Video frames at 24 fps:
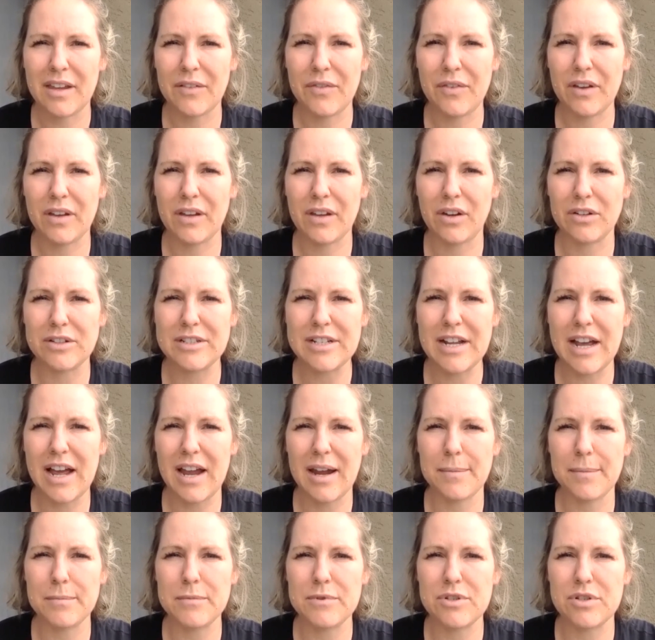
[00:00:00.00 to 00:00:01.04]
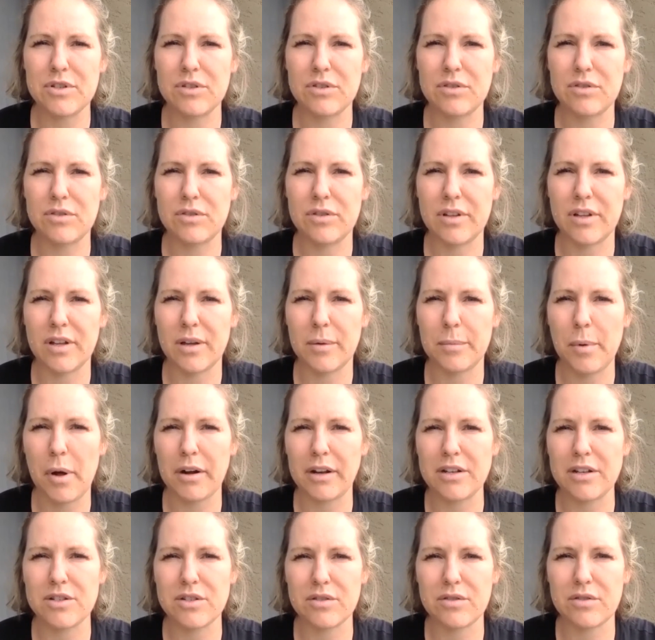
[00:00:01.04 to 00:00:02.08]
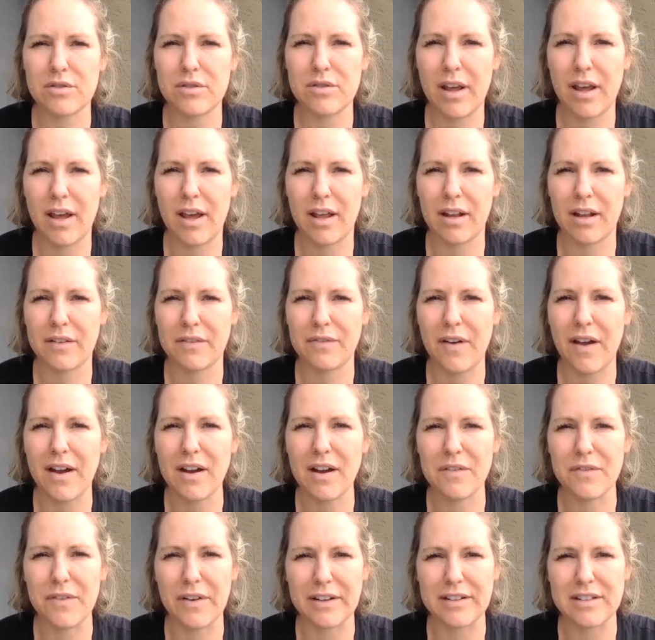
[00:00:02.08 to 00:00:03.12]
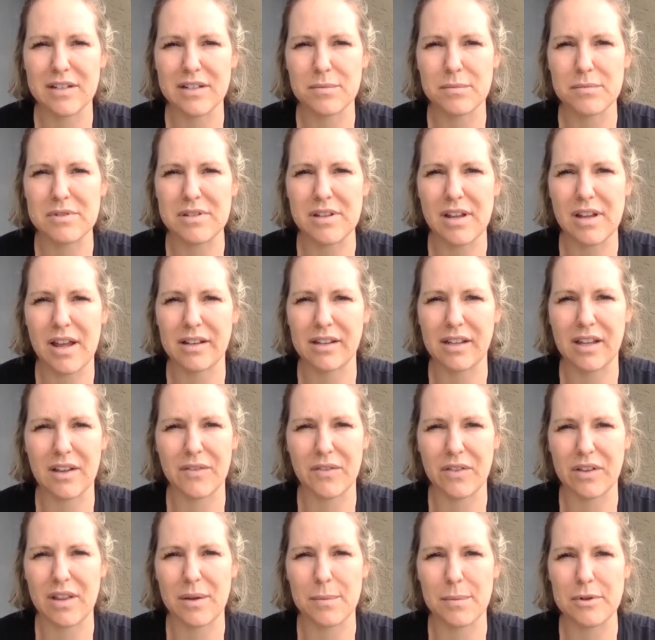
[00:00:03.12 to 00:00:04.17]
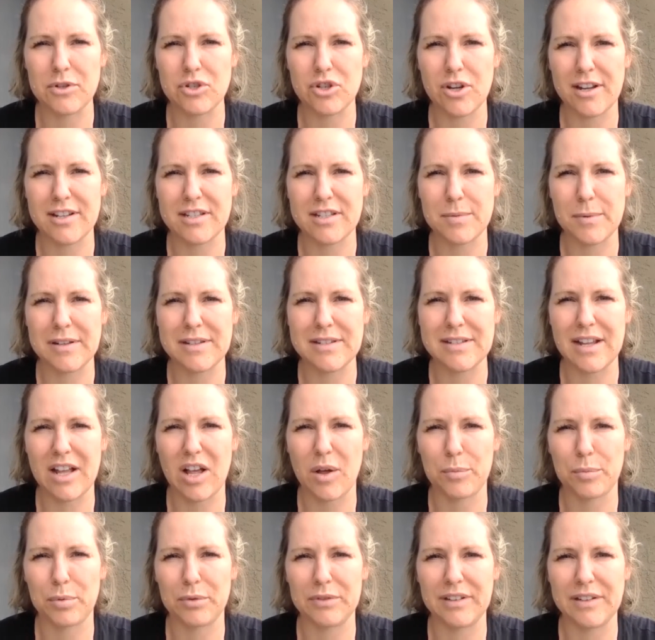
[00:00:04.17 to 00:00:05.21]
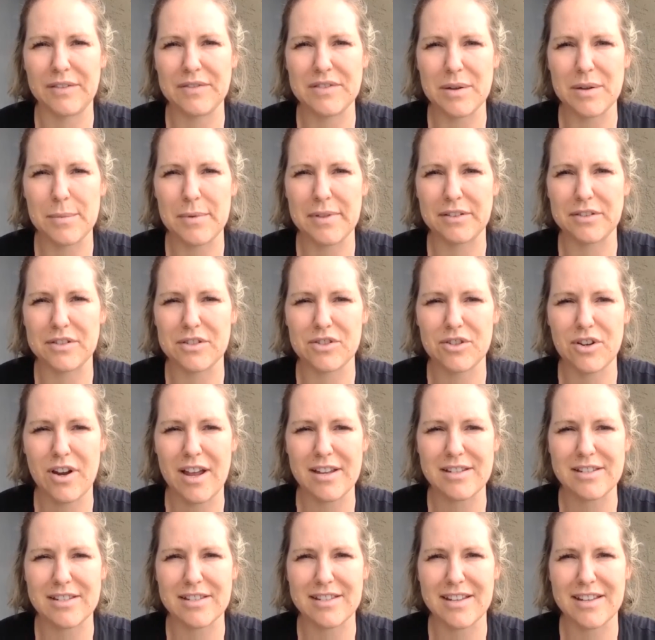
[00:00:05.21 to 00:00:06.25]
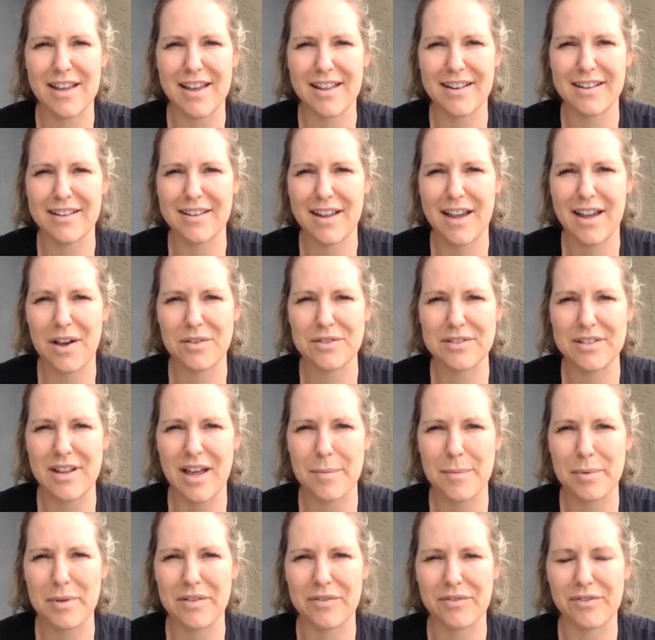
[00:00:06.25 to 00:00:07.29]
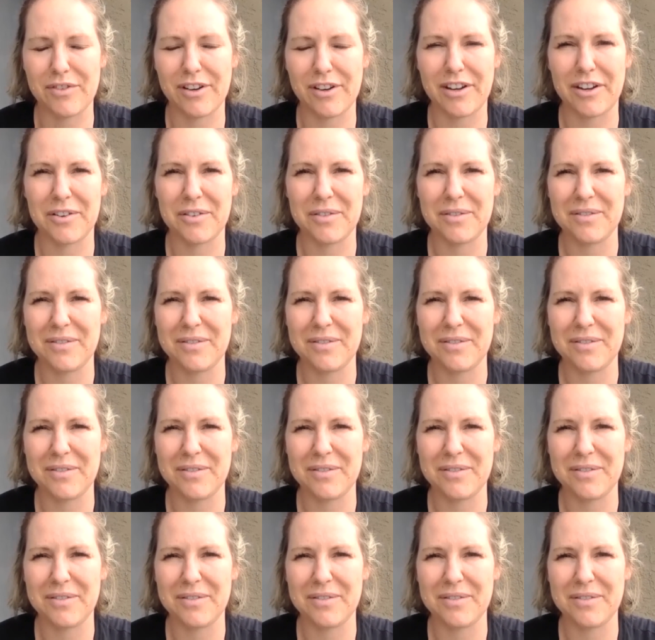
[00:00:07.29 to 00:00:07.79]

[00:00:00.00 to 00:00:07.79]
giving your time to the Bonny Doon and fire victims and giving them adjustments to help relieve some of their stress. Is that, how has that been for you?